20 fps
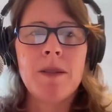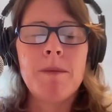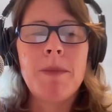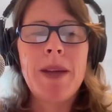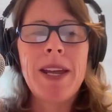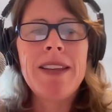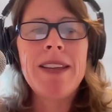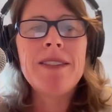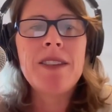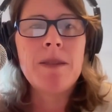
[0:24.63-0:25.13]

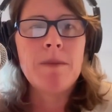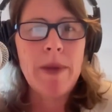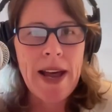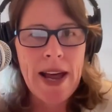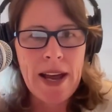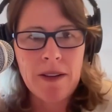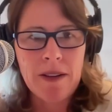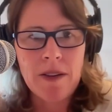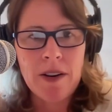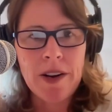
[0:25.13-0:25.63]
Amazing
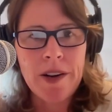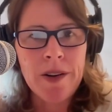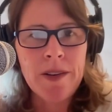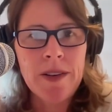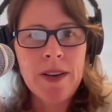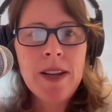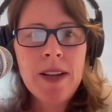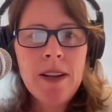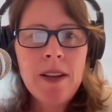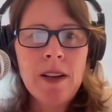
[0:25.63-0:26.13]

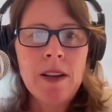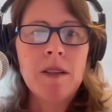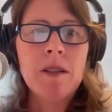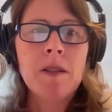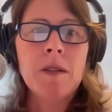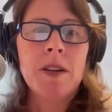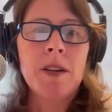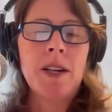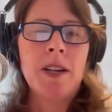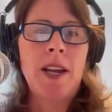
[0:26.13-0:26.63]
background,
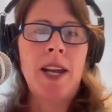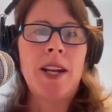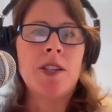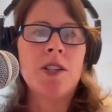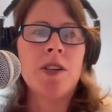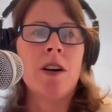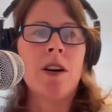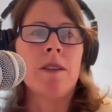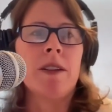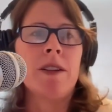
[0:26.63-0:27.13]
including
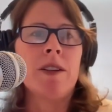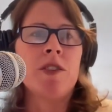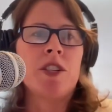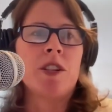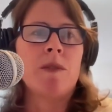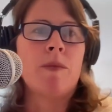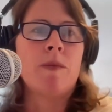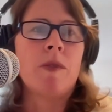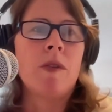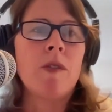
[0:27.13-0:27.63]
HR
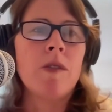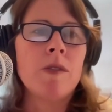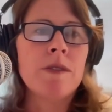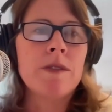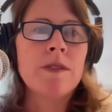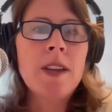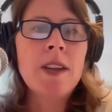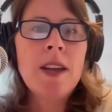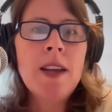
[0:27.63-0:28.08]
leadership roles